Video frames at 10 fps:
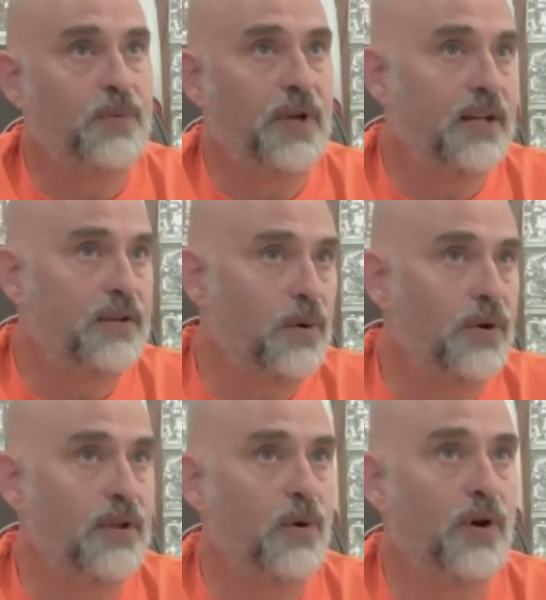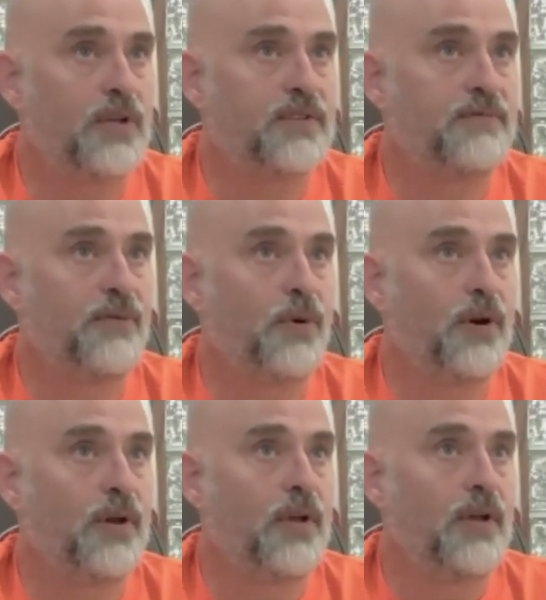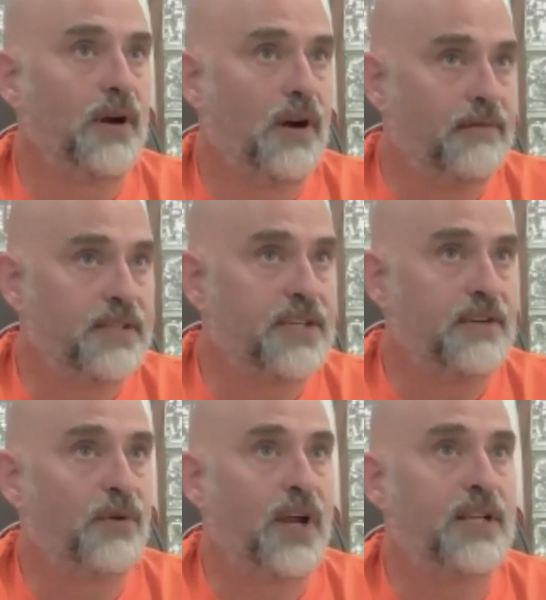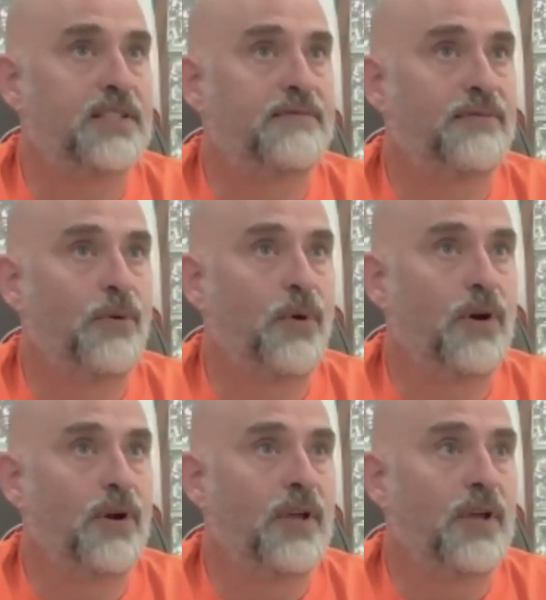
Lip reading: We had to go to the courts for harvesting rights, for